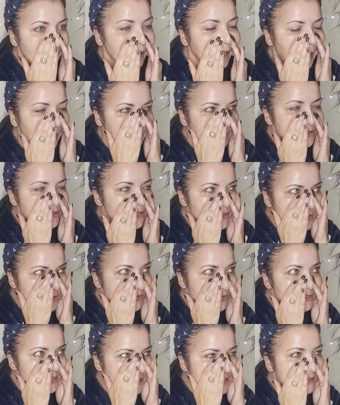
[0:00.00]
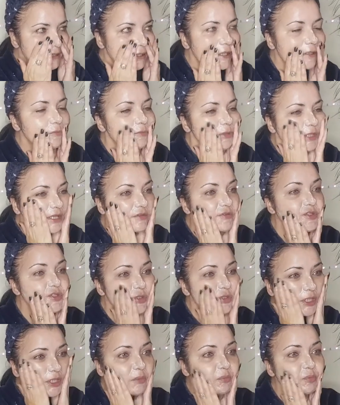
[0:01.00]
calms and soothes the skin. We have
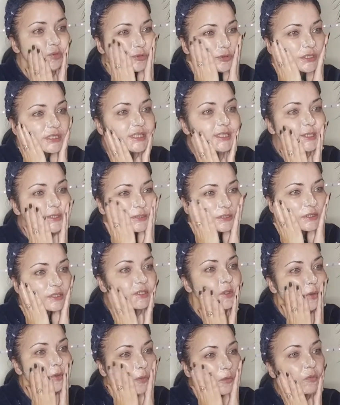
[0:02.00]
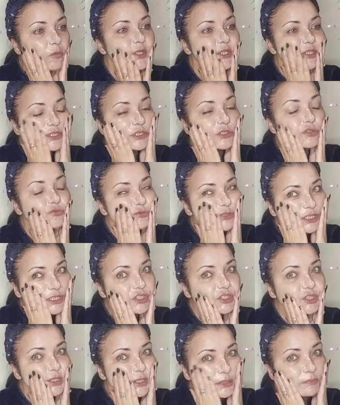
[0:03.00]
soya proteins, which is
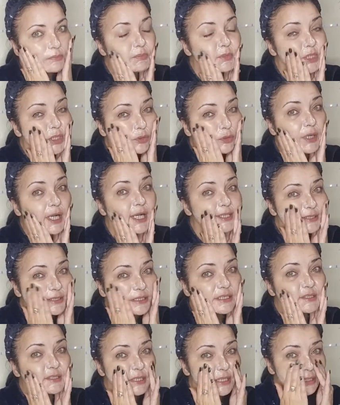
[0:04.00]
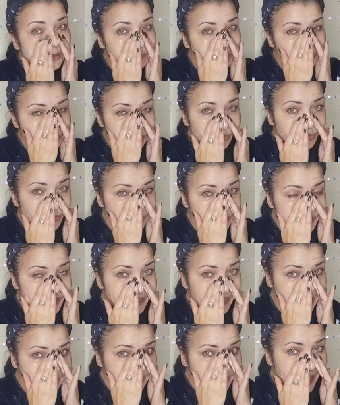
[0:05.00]
rich in amino acids and
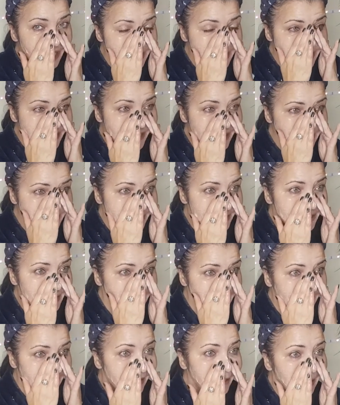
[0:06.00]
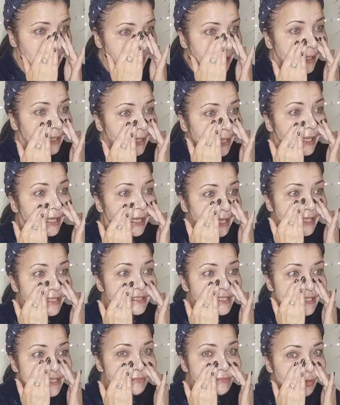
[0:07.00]
improves elasticity
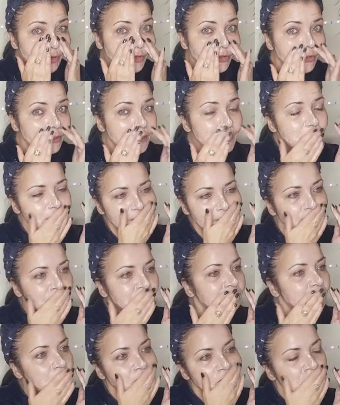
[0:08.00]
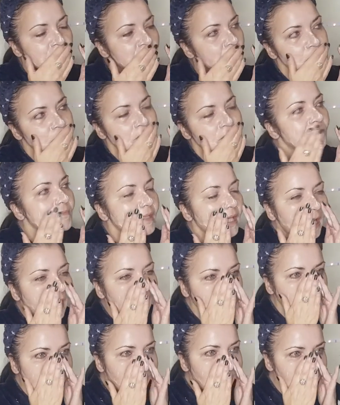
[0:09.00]
and smooths.
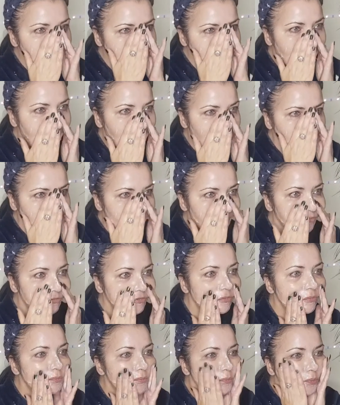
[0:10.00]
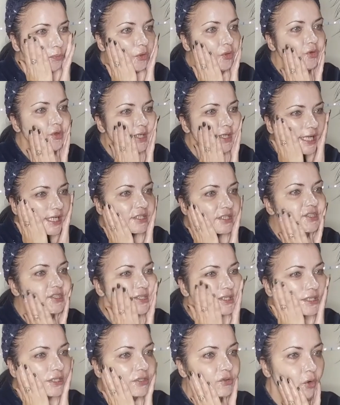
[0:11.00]
And we have borage
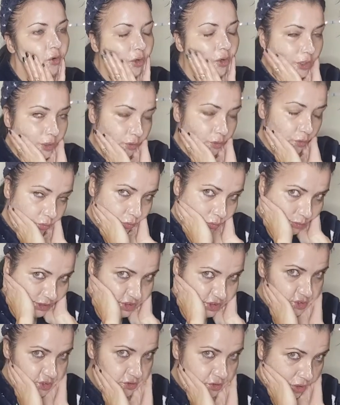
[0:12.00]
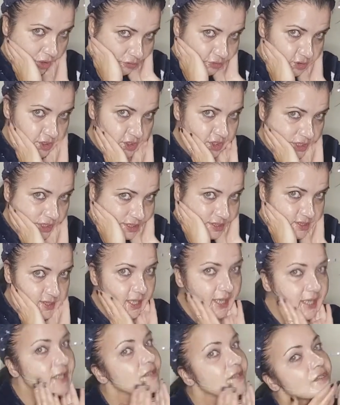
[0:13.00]
seed oil, which nourishes
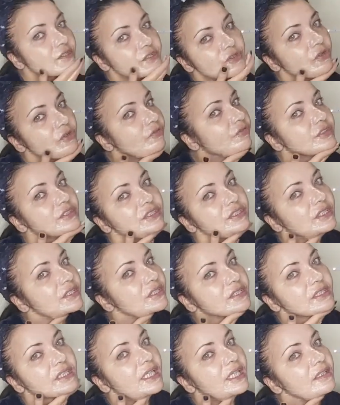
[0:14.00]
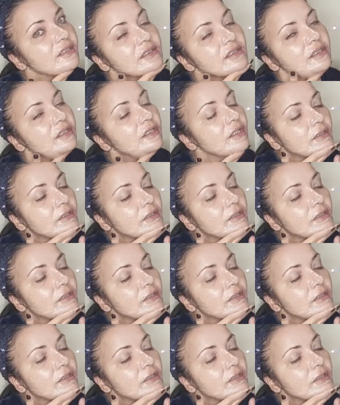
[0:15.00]
and softens the skin.